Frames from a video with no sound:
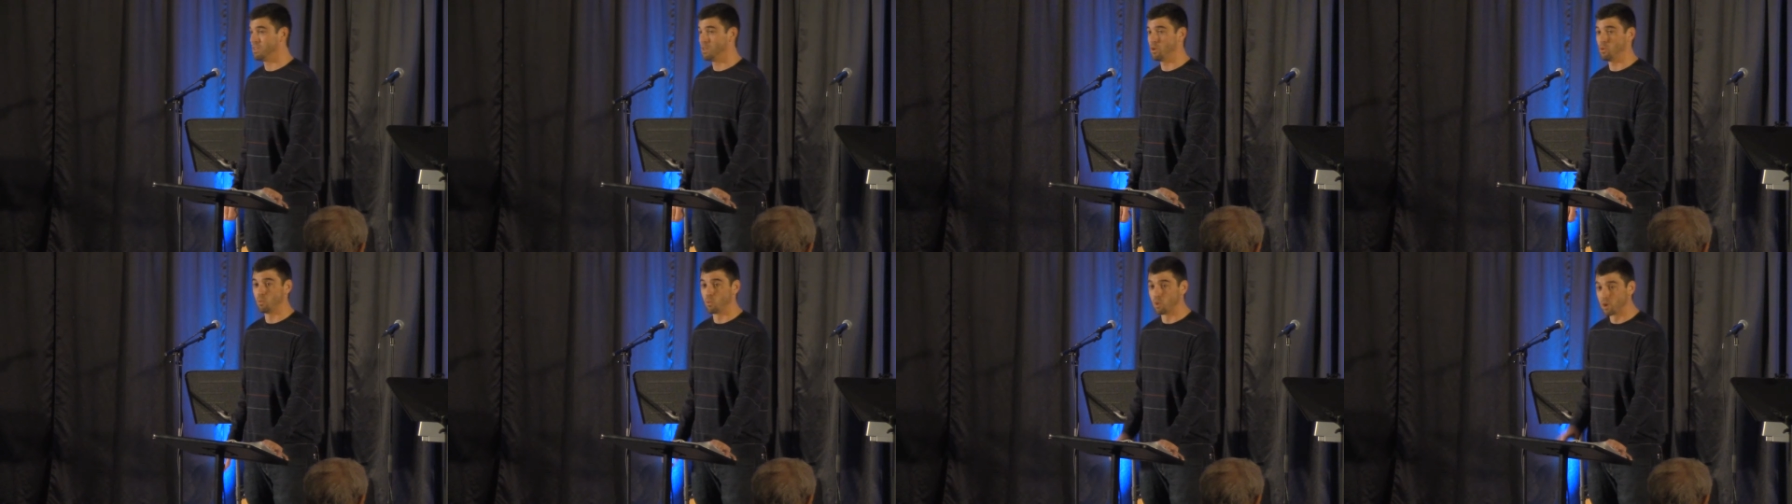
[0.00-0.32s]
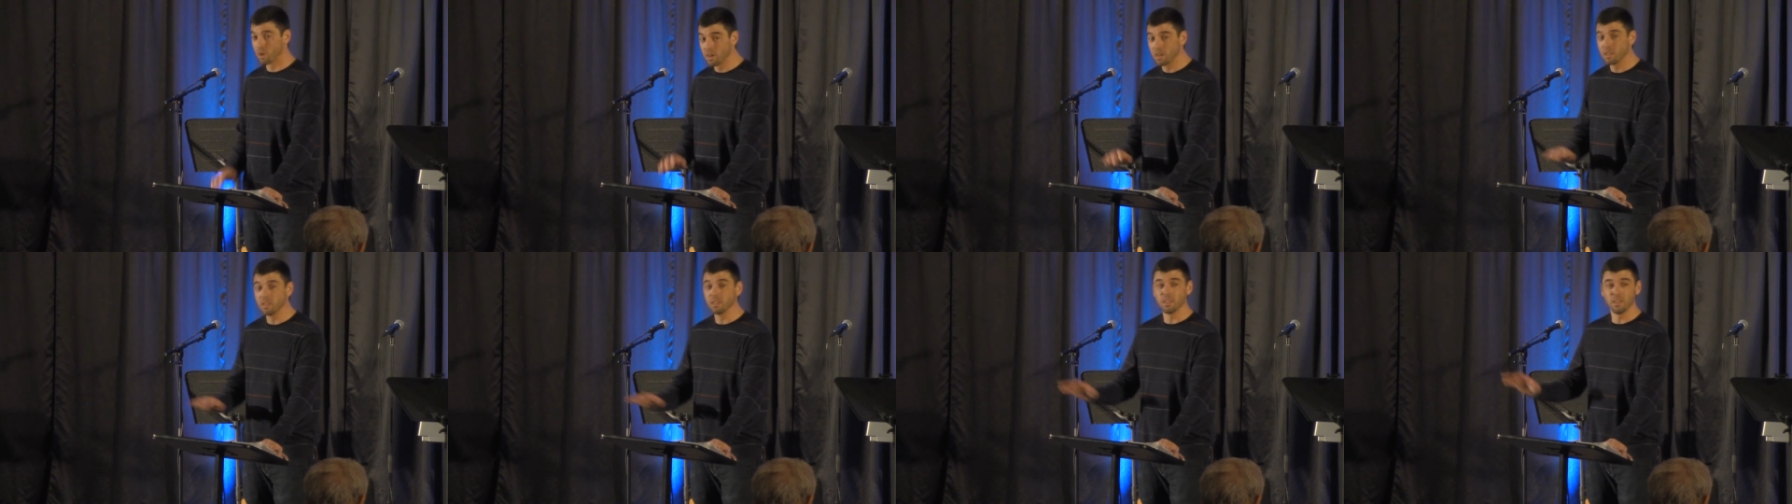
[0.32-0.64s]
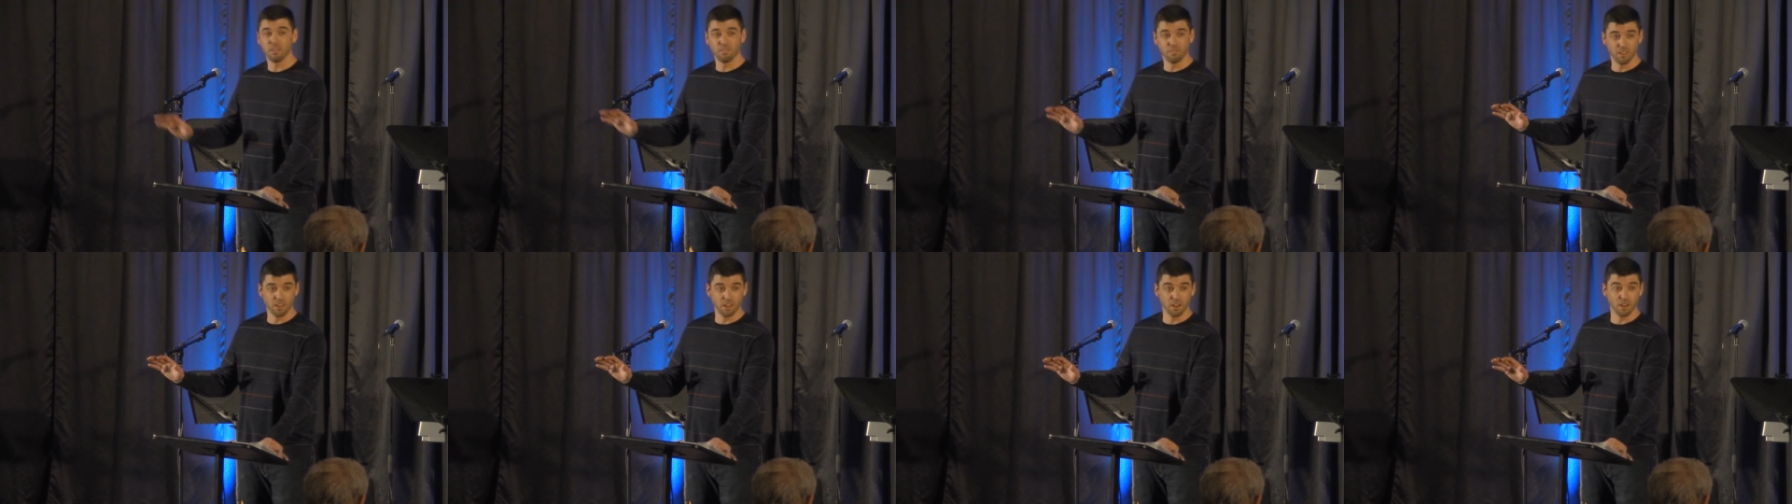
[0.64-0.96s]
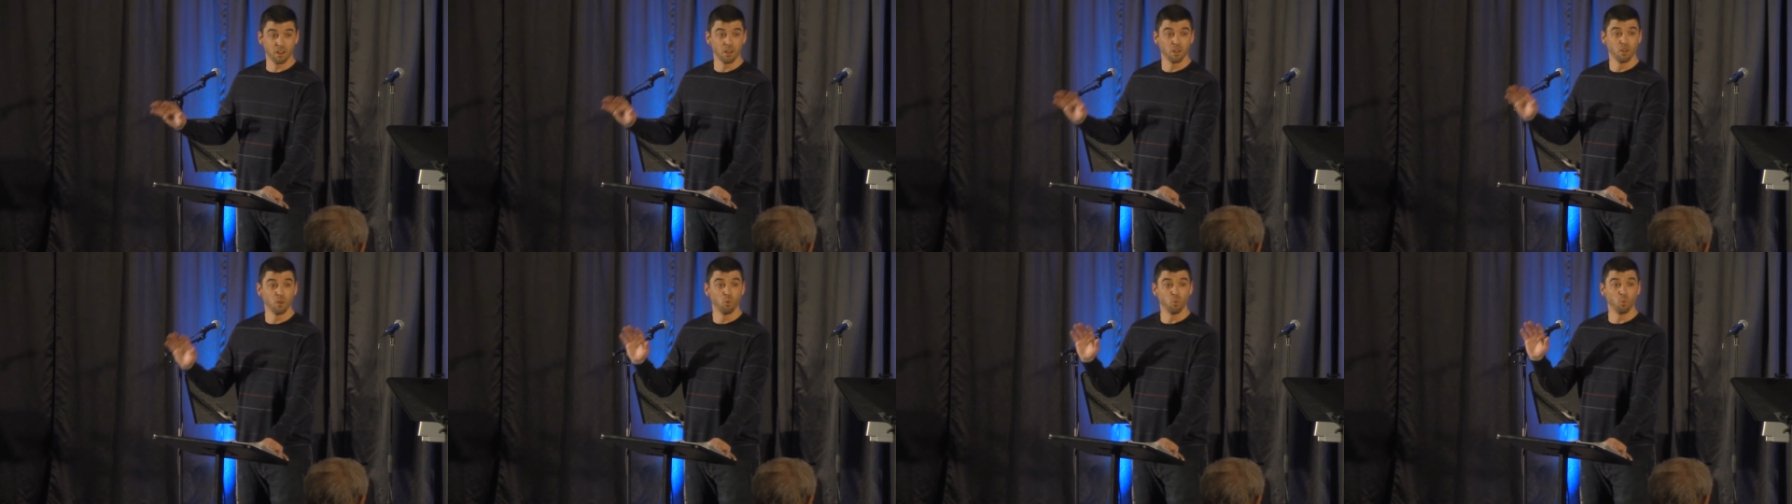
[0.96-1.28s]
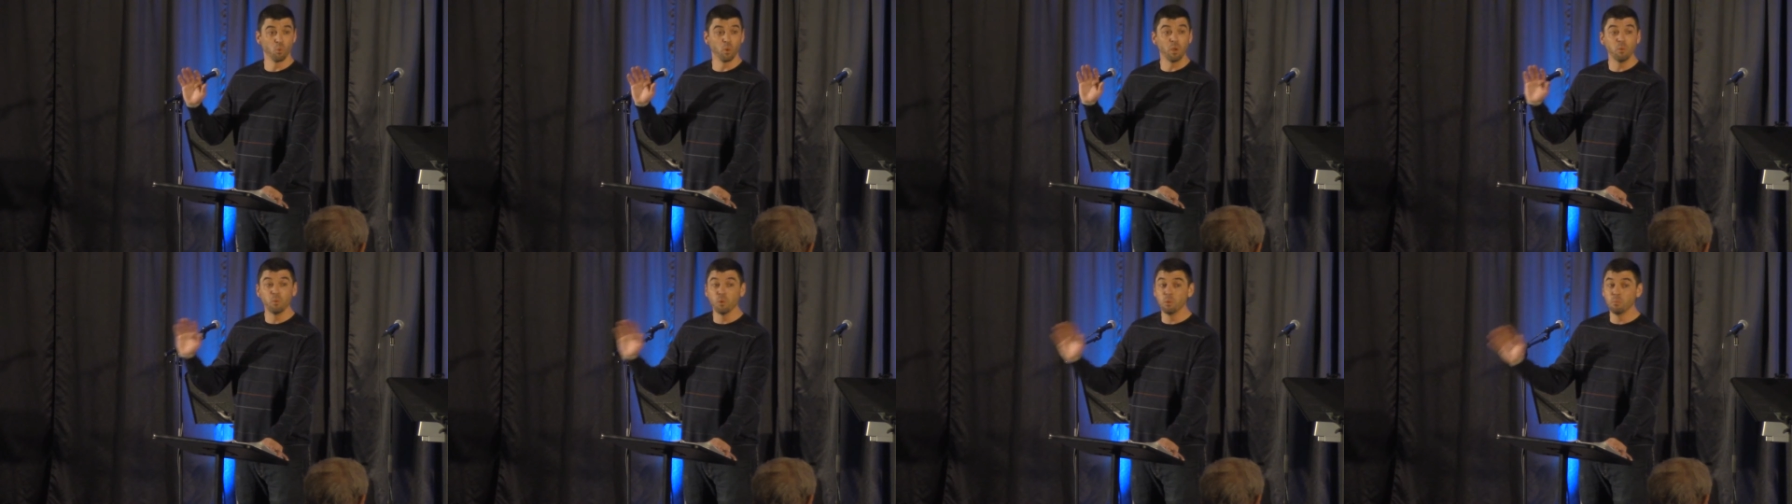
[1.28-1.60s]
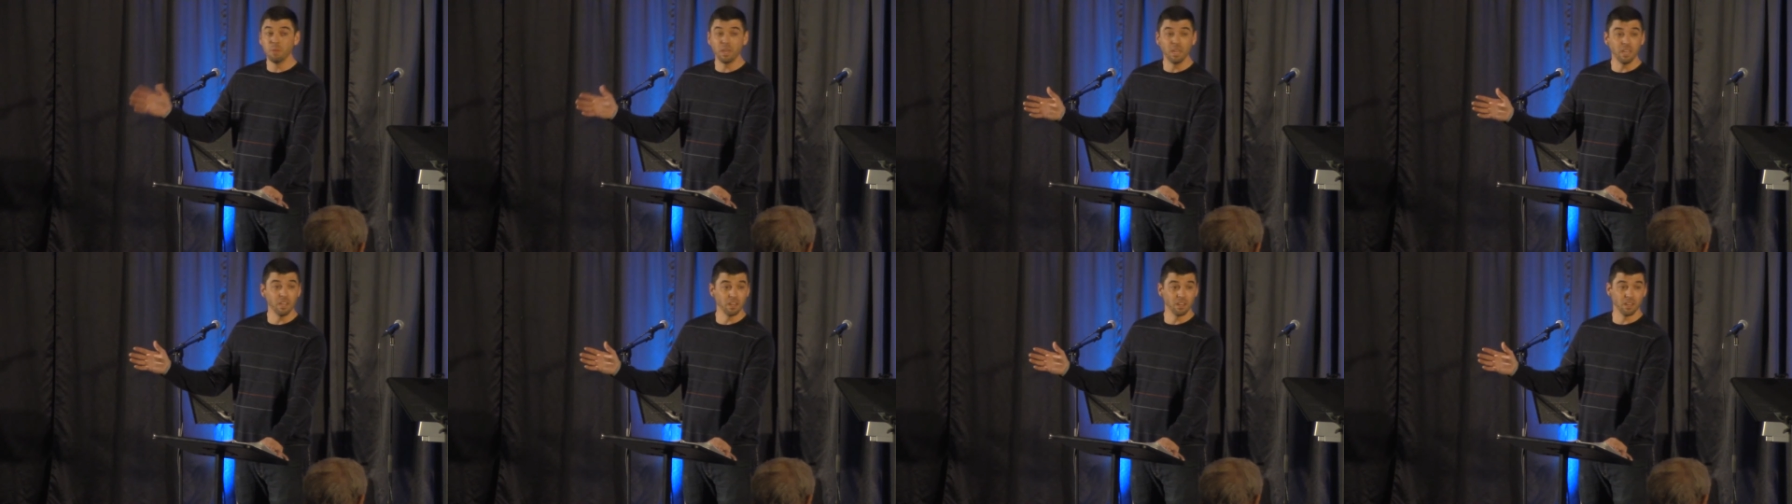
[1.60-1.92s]
We're going to leave here. We will
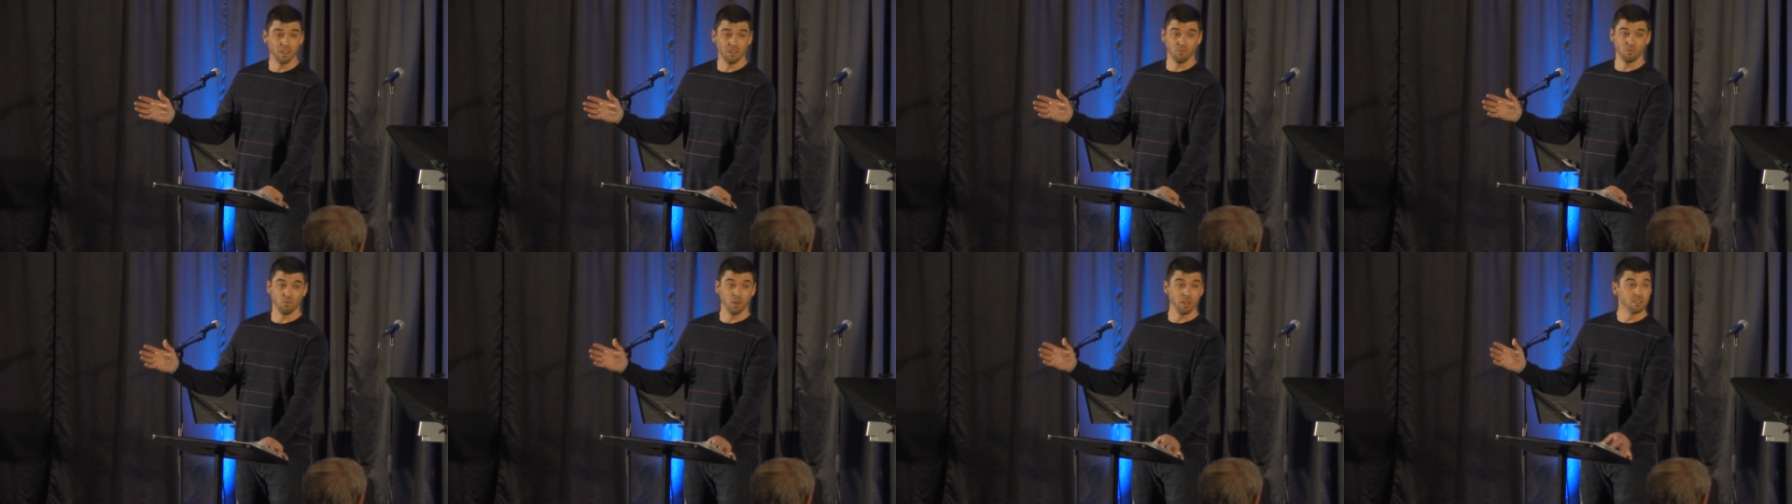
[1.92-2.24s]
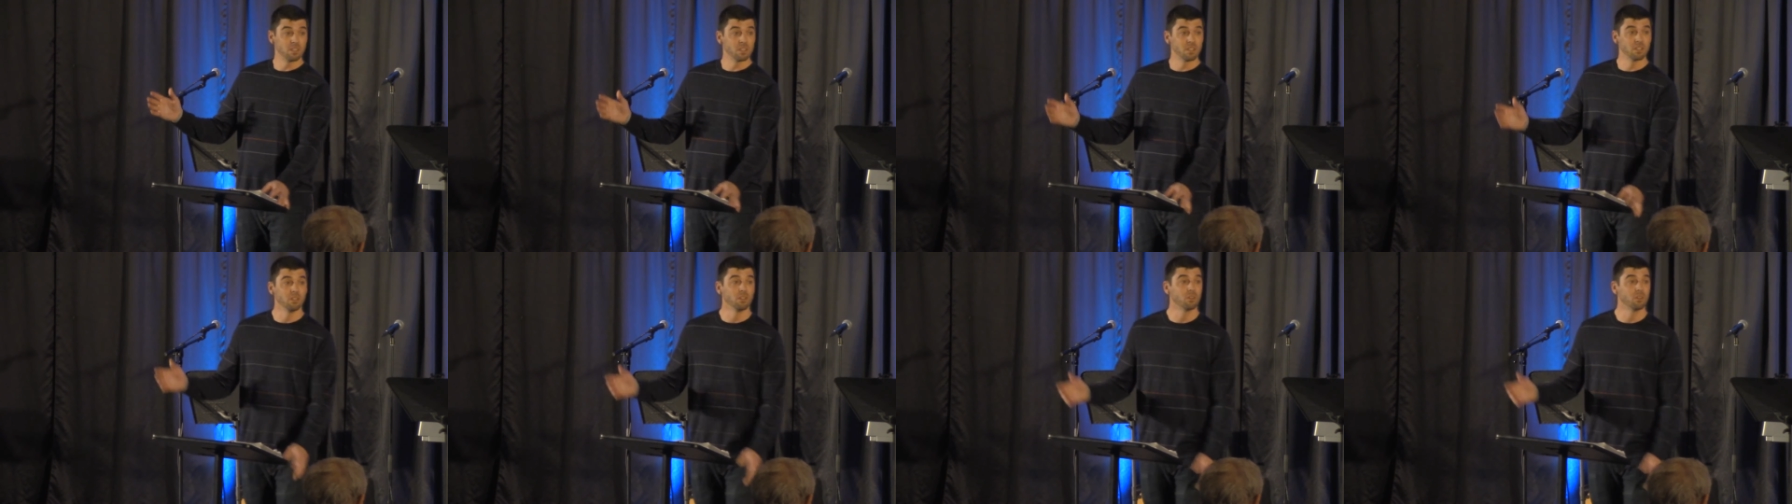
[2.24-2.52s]
meet in rented